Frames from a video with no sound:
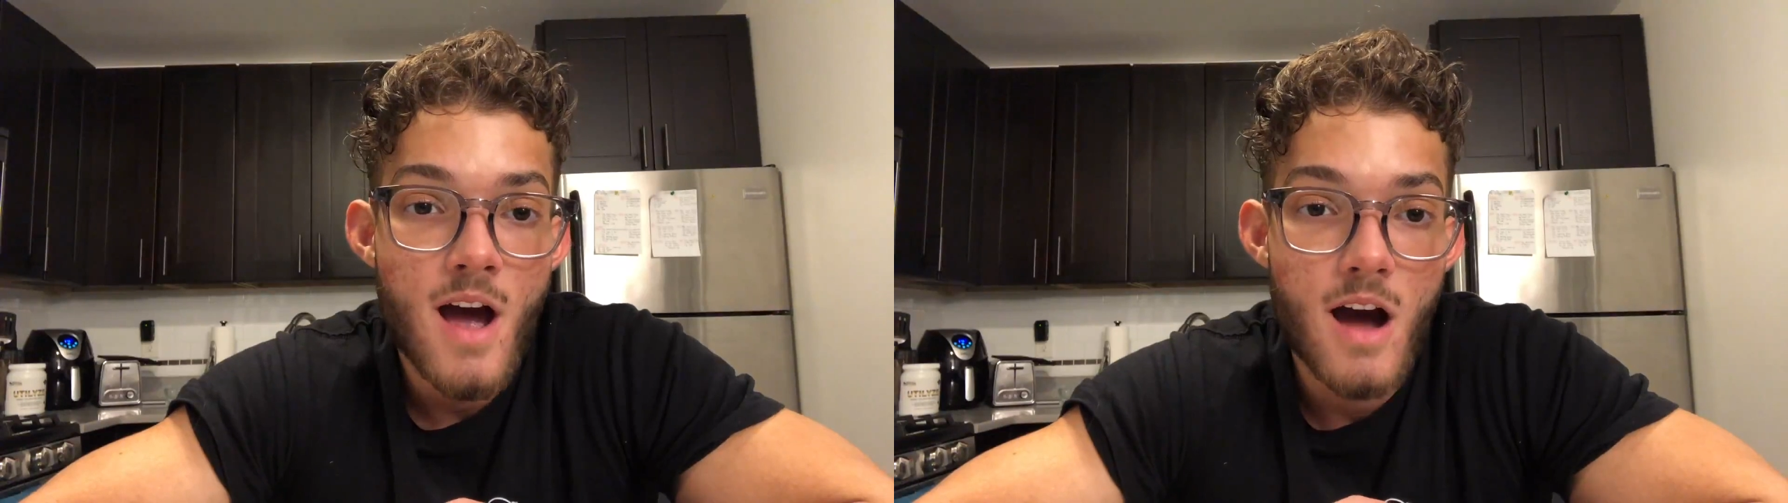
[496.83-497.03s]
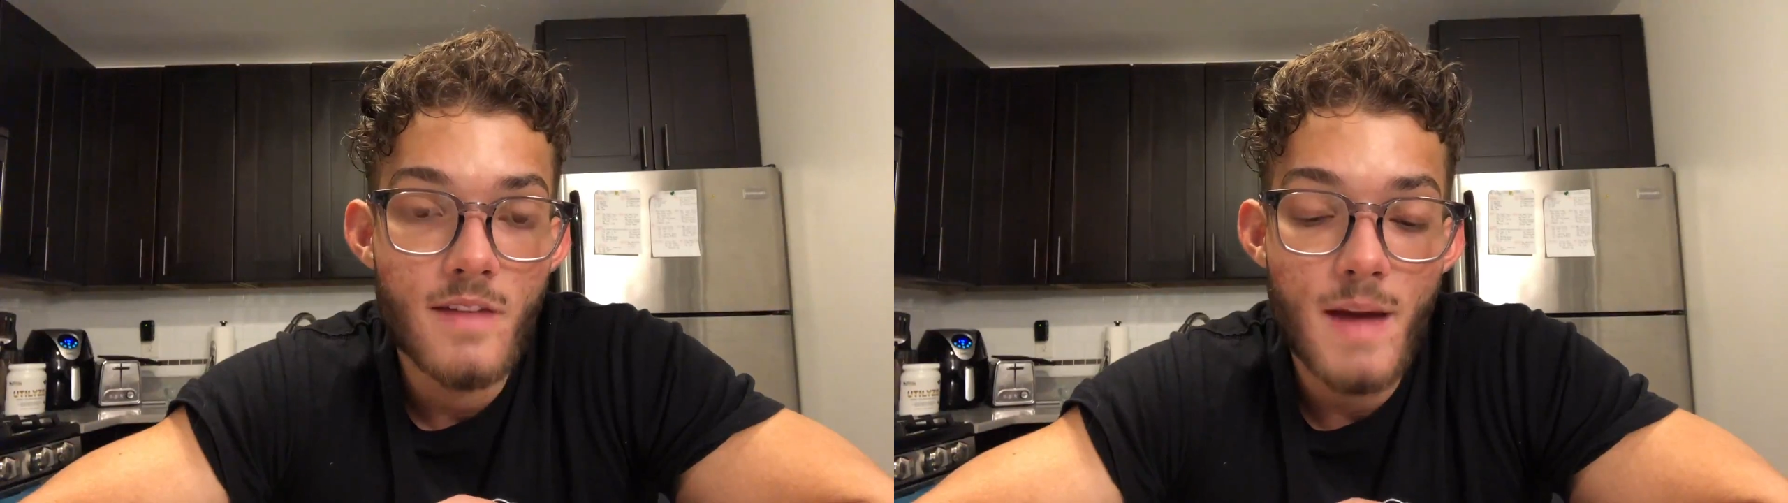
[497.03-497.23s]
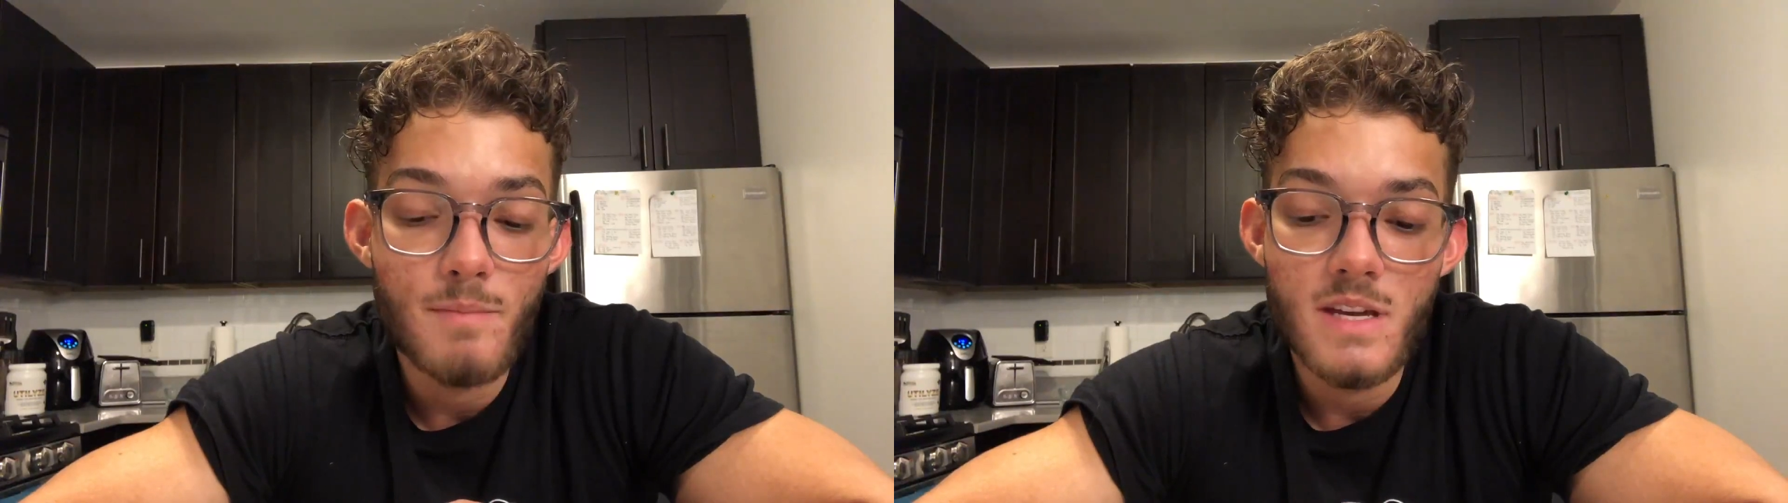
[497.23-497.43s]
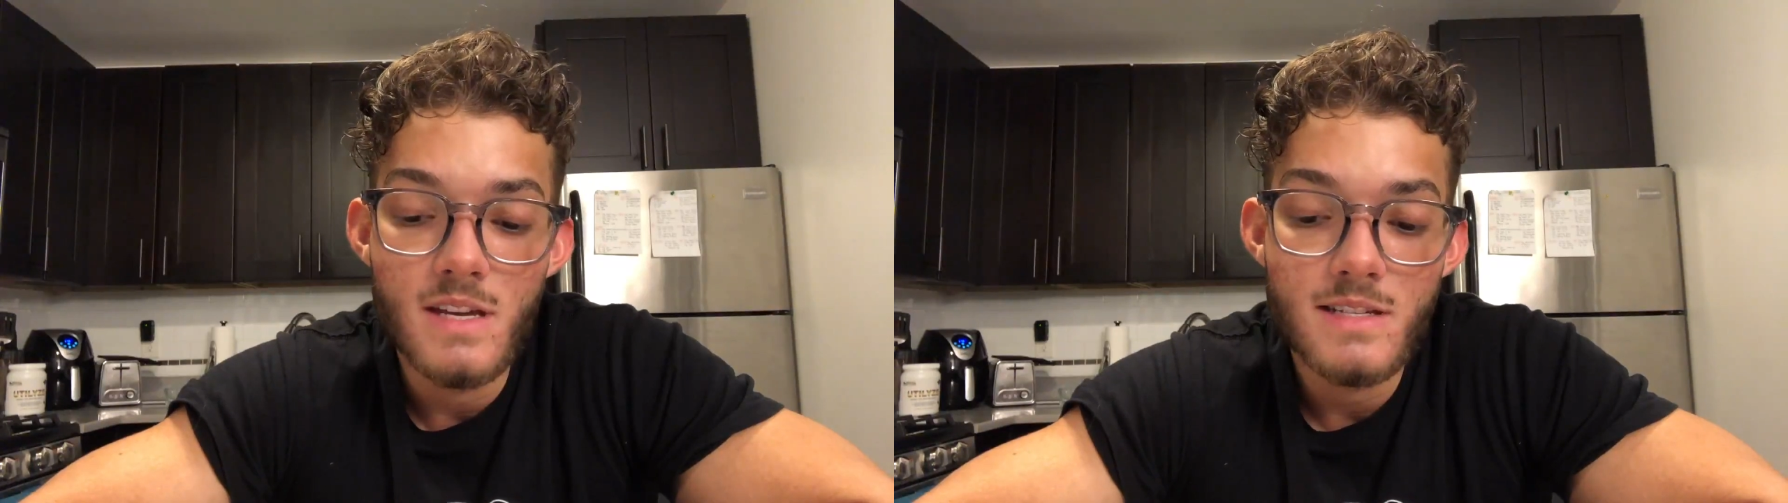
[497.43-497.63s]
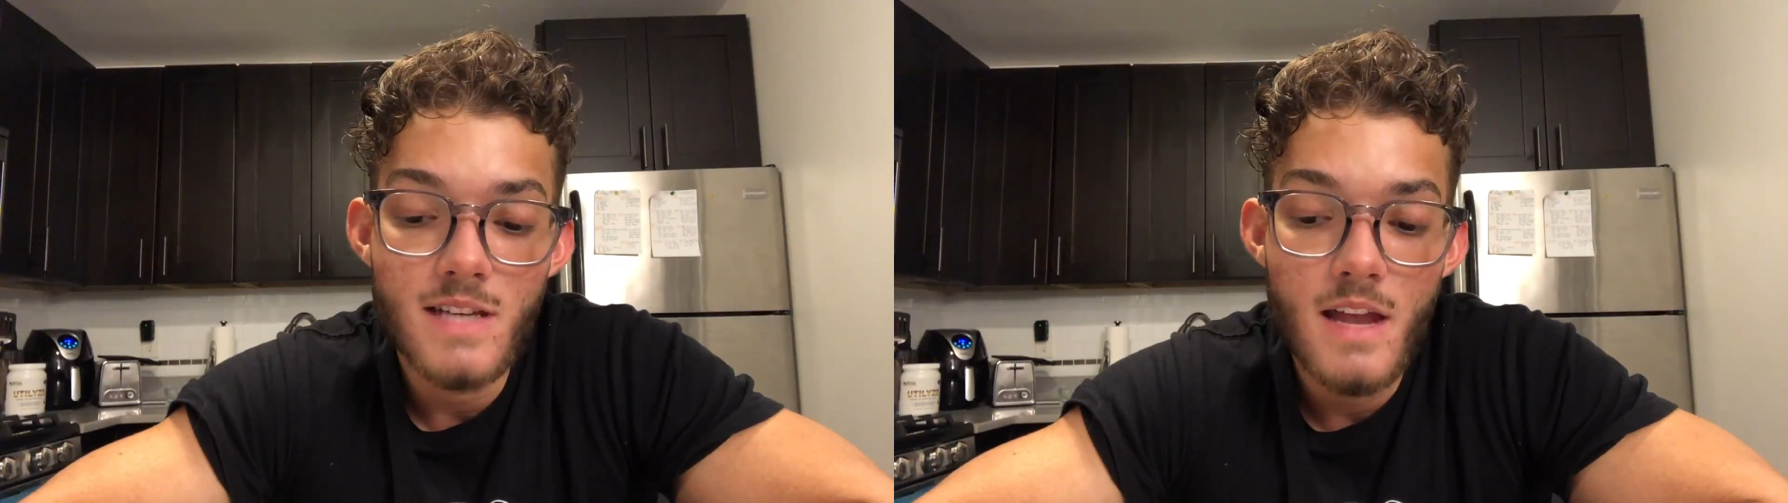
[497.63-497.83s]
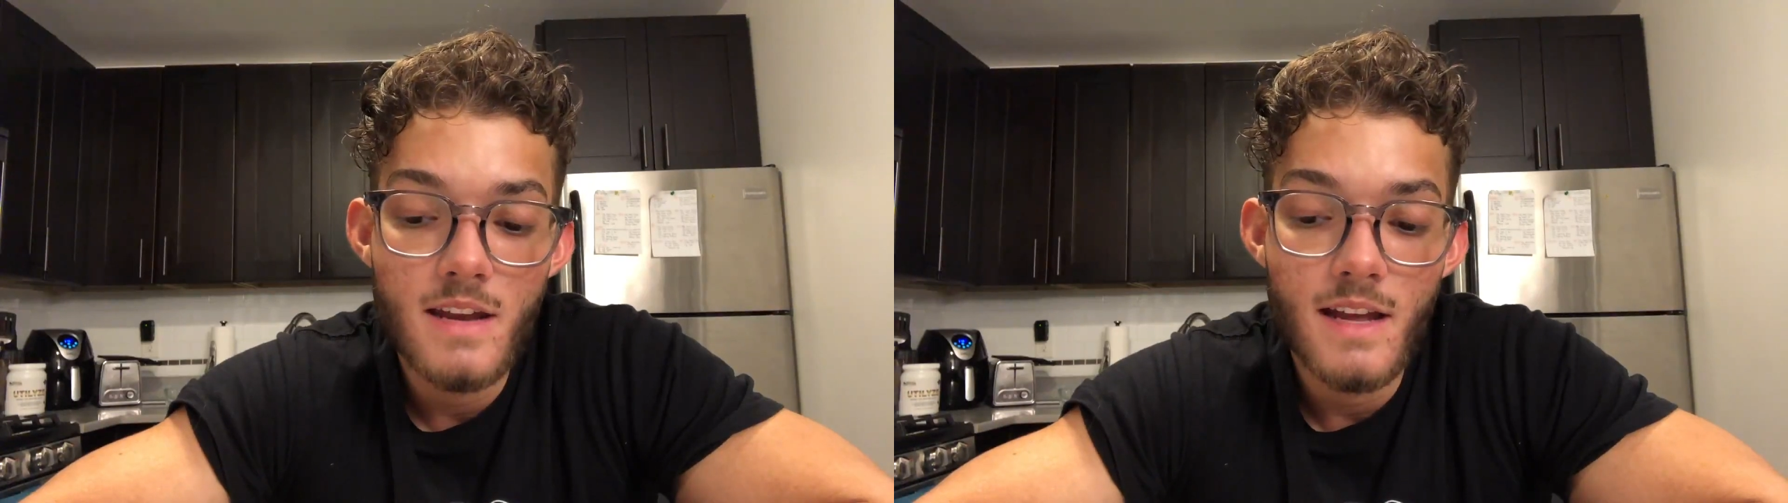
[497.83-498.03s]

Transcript: That being said,